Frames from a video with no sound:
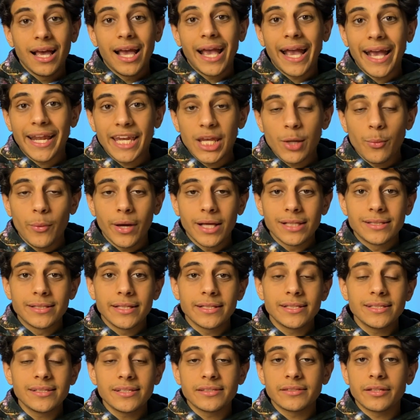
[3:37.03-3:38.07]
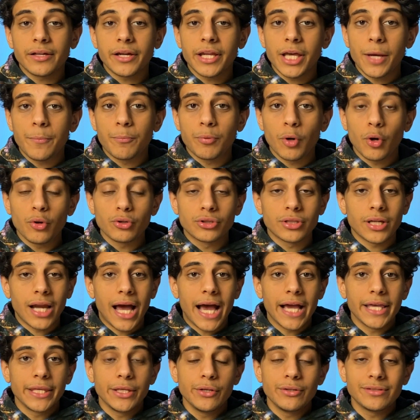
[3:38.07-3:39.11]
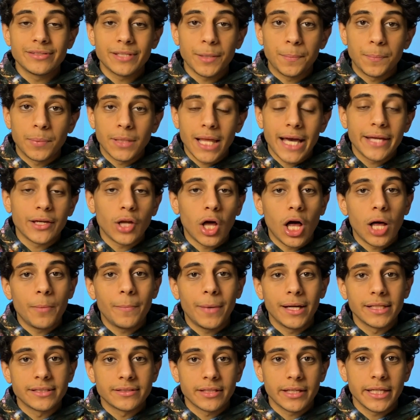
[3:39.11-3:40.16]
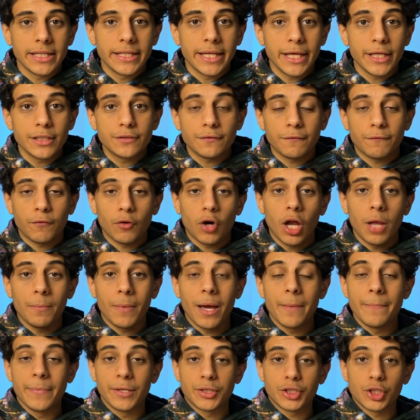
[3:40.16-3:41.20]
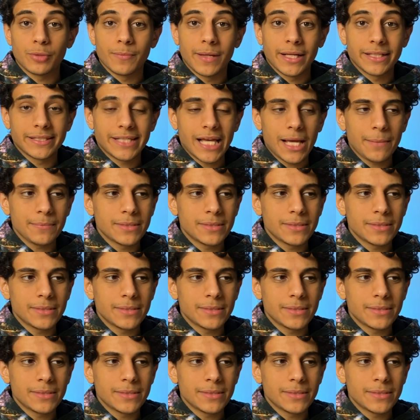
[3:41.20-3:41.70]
Anyways, this is the study approach that I use to plan all my study days for all my midterm exams,